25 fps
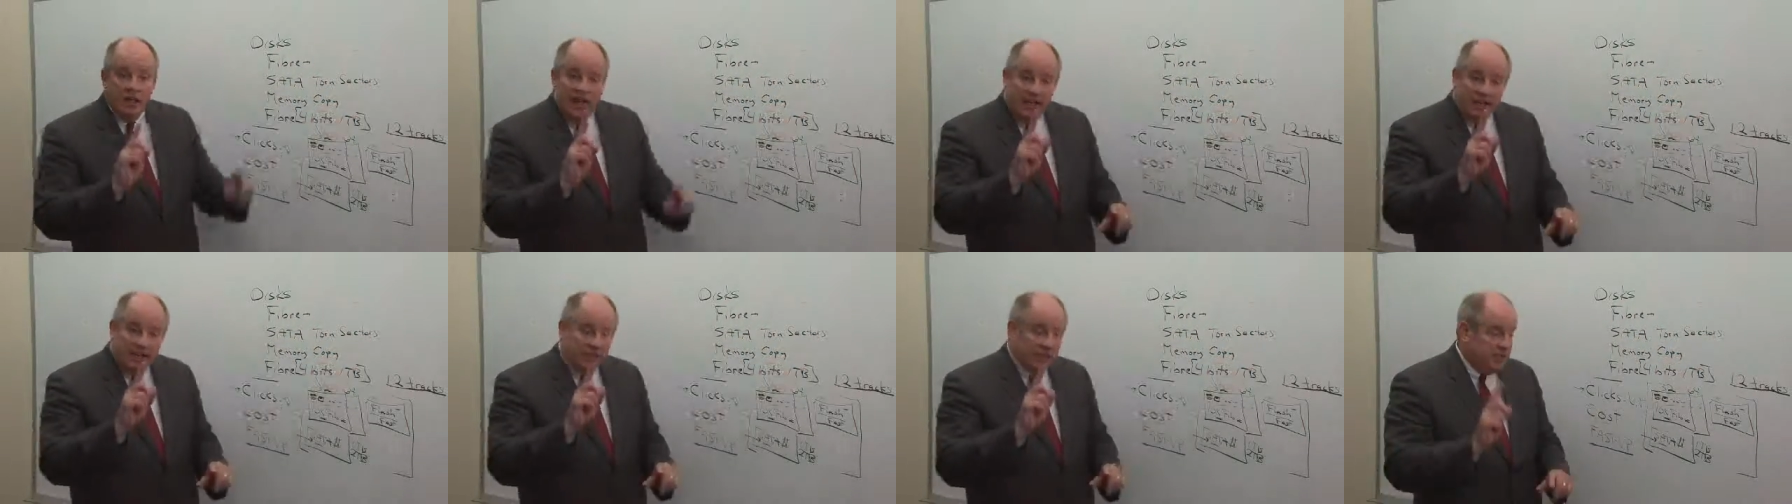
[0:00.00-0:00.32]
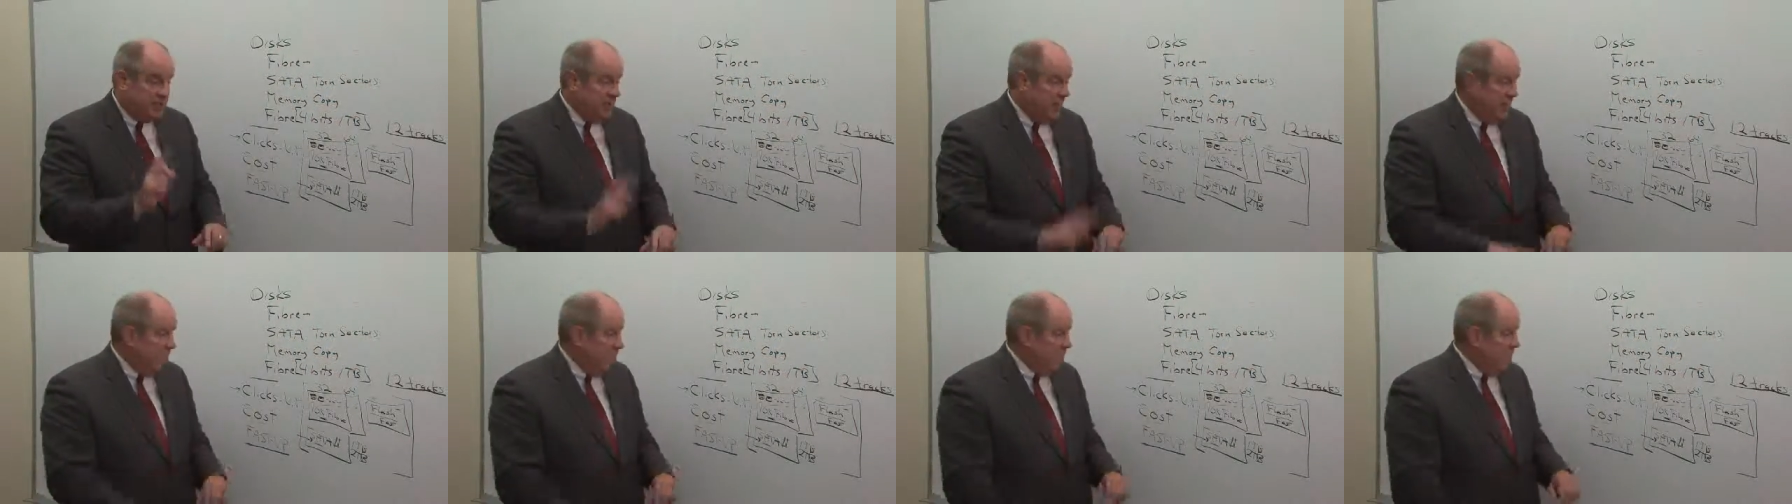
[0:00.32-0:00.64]
At the
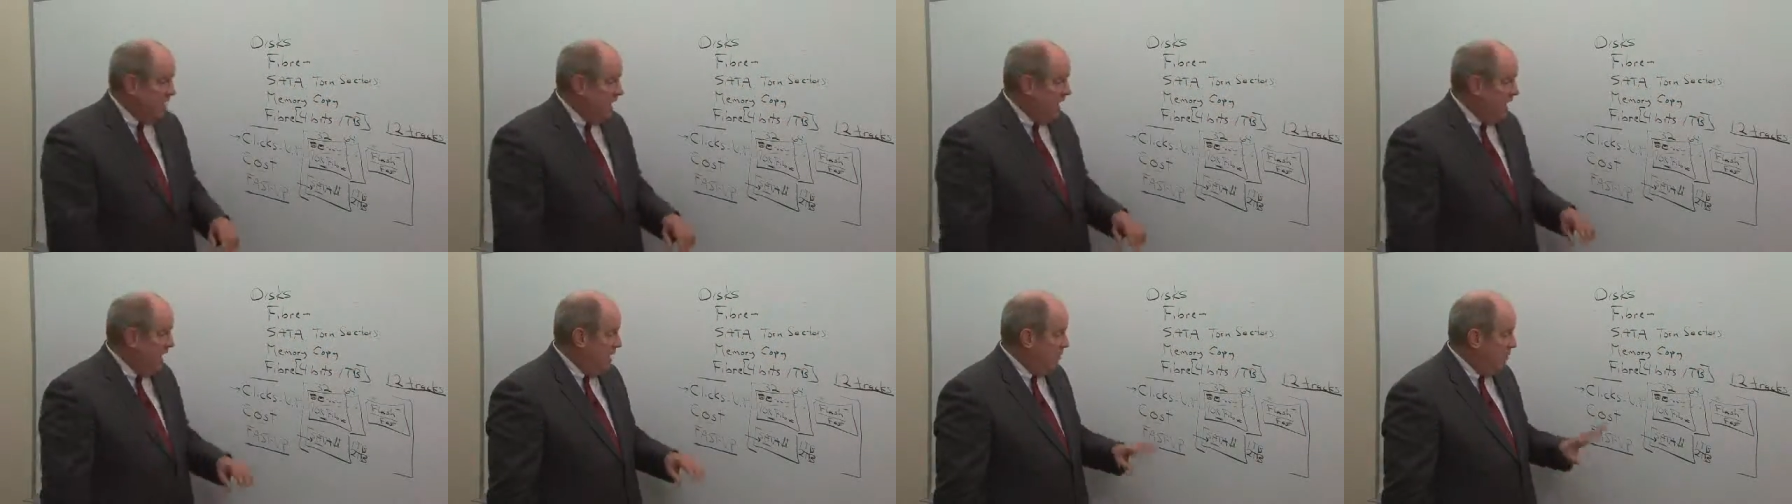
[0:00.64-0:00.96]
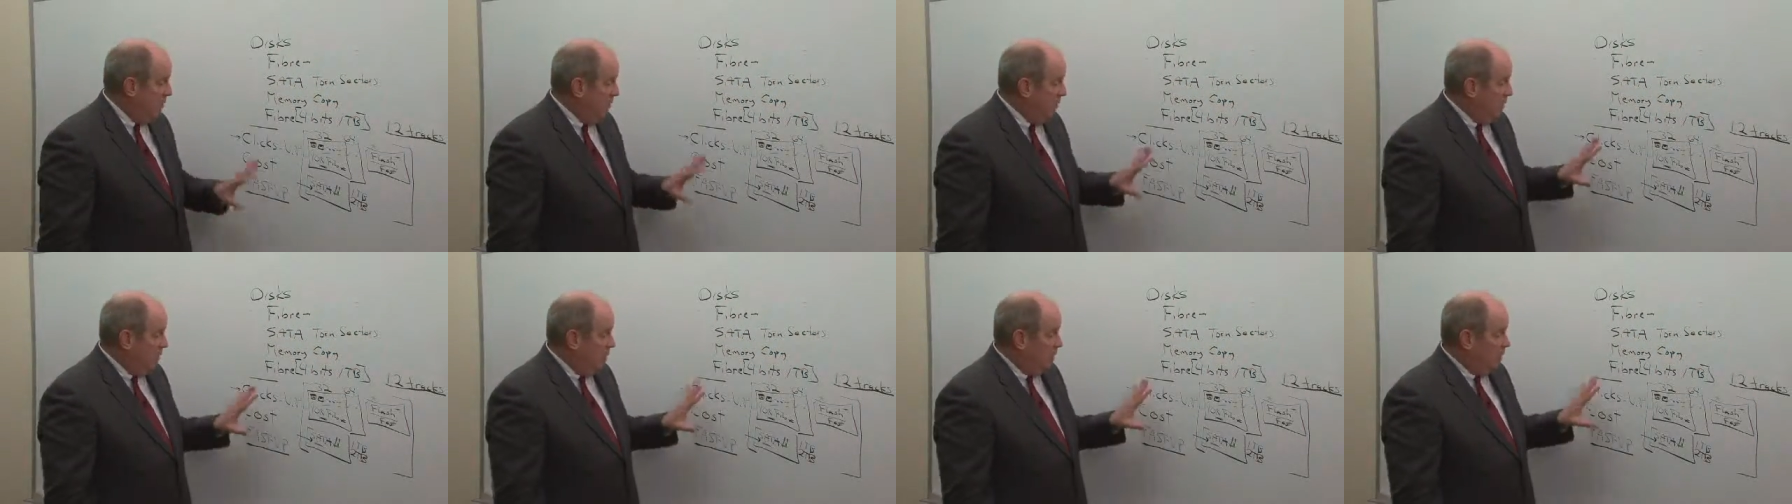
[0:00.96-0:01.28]
same
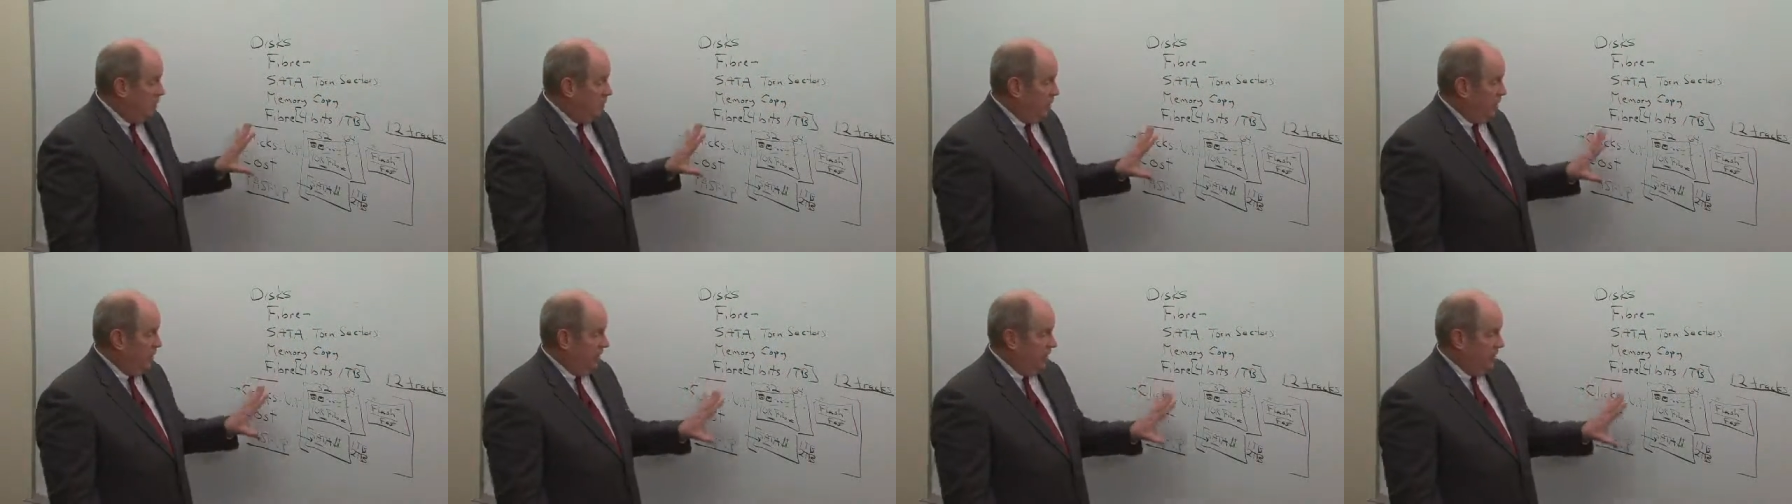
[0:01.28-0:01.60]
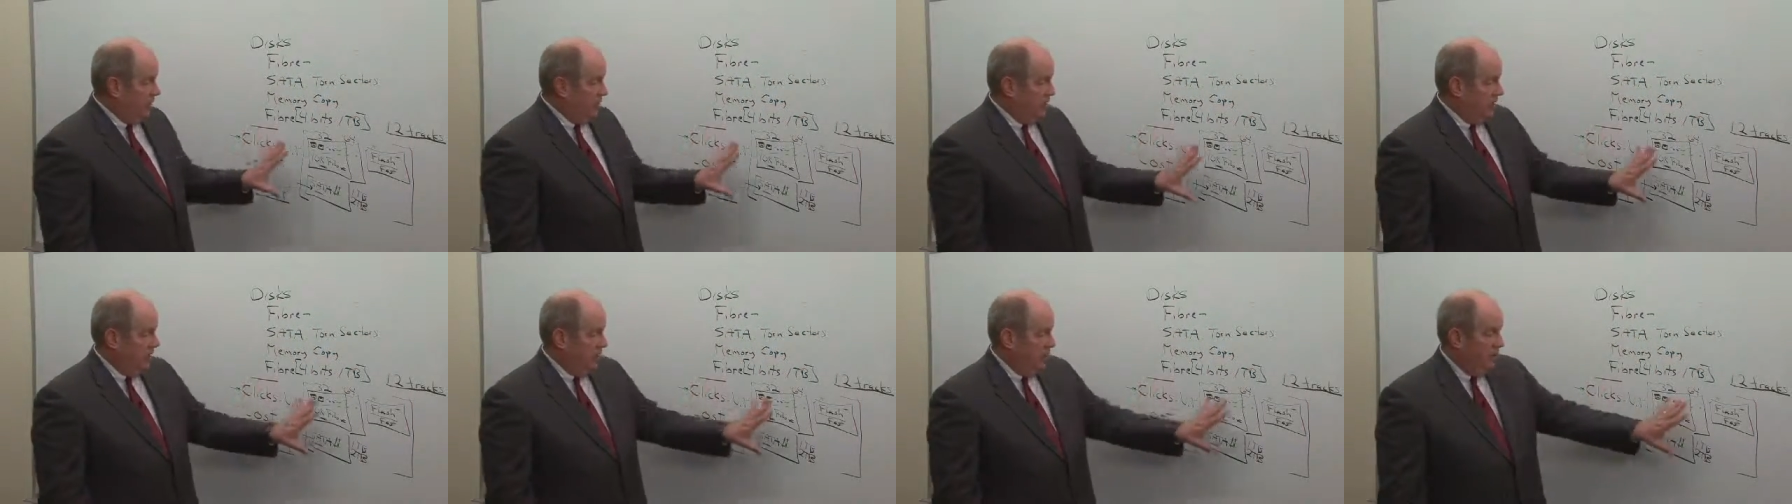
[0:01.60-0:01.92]
time, we're going
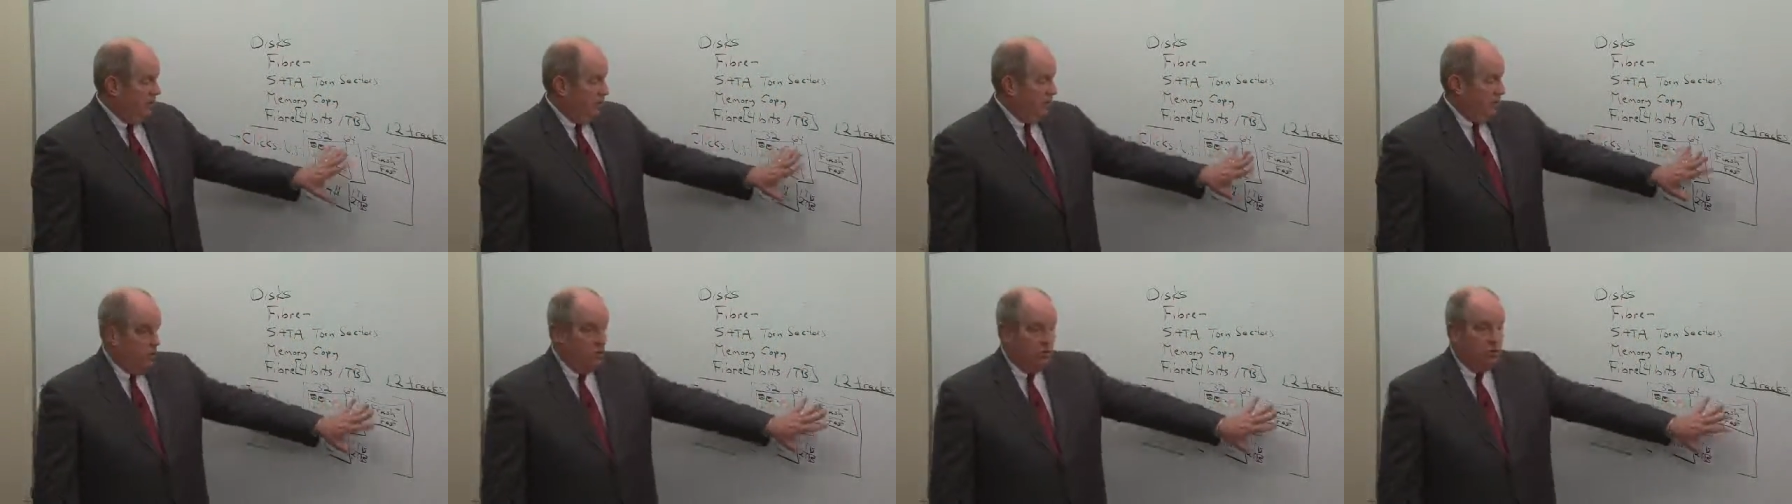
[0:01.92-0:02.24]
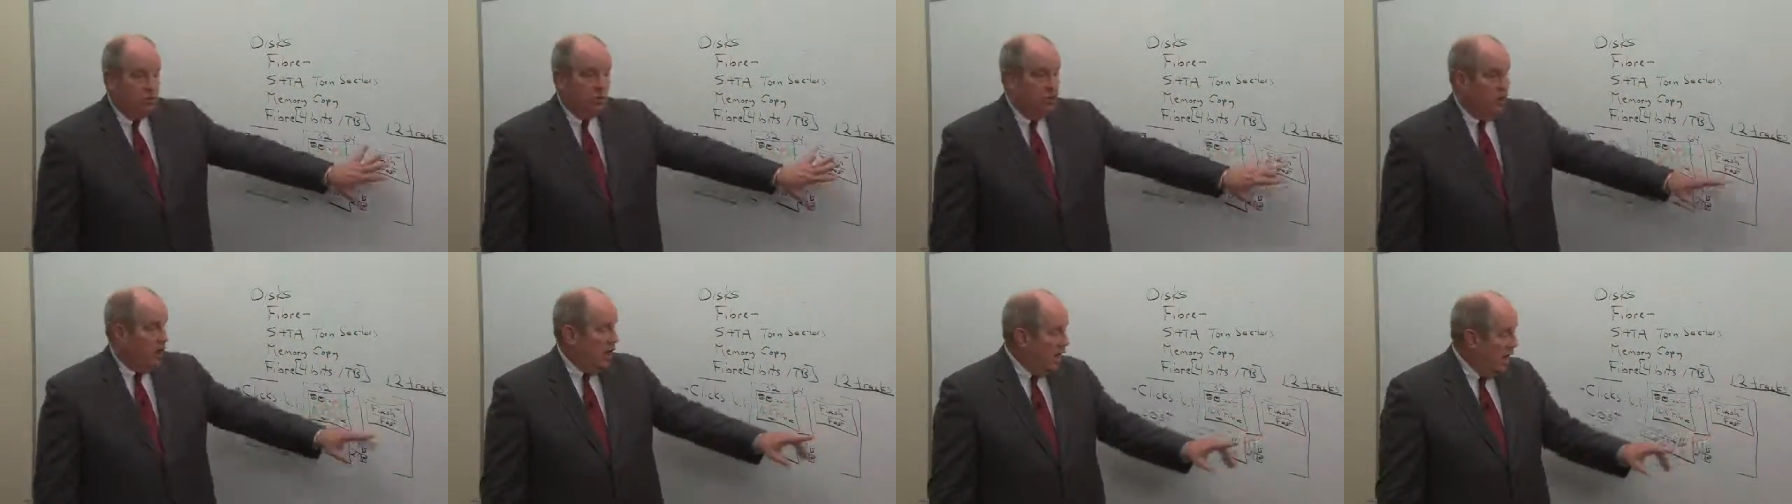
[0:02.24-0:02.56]
to save
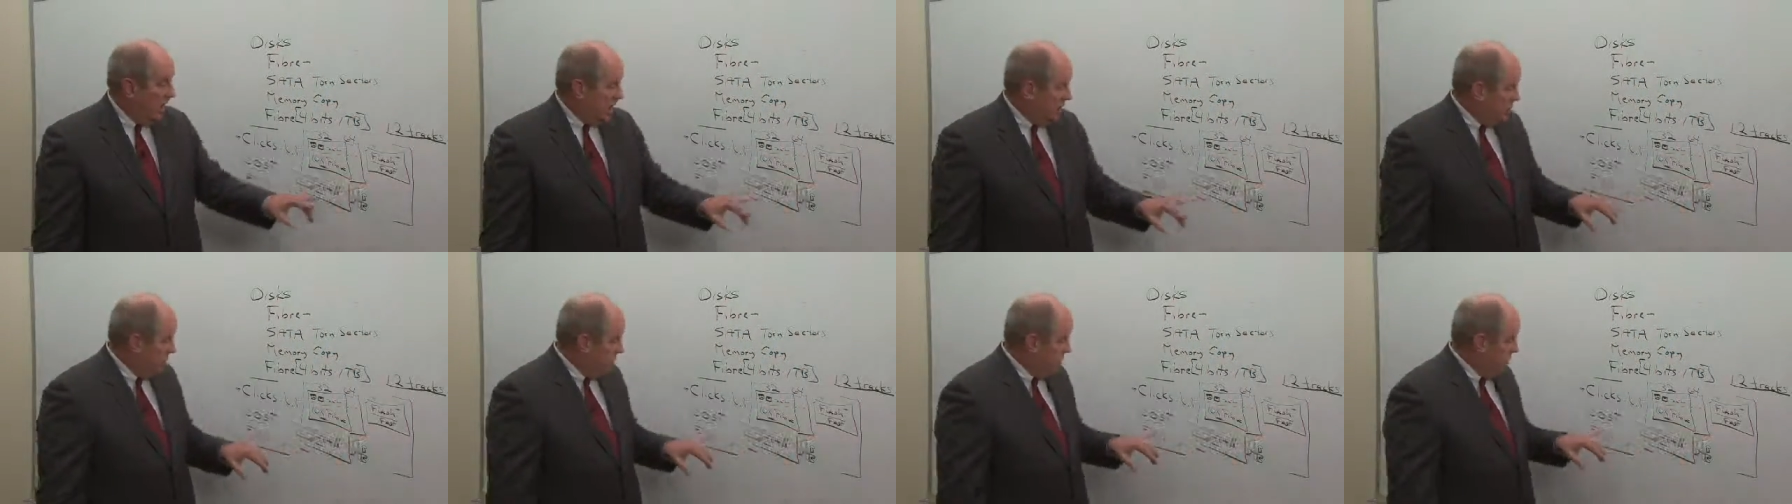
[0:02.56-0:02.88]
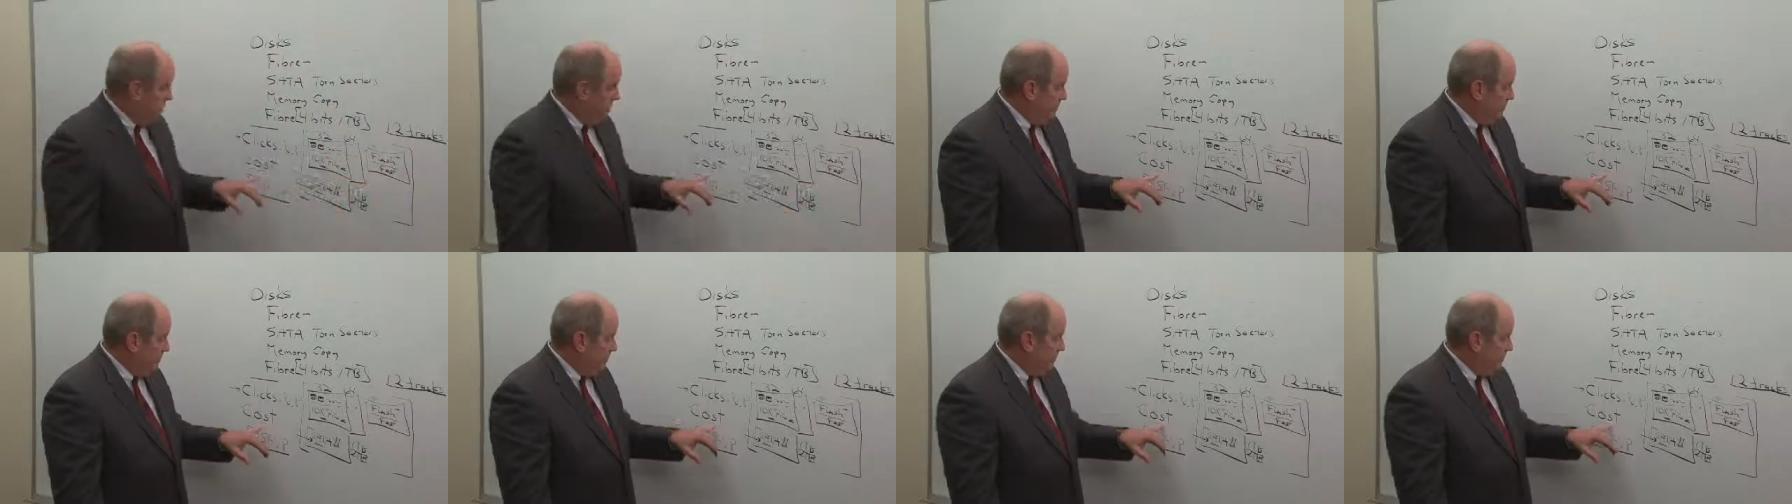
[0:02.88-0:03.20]
you cost,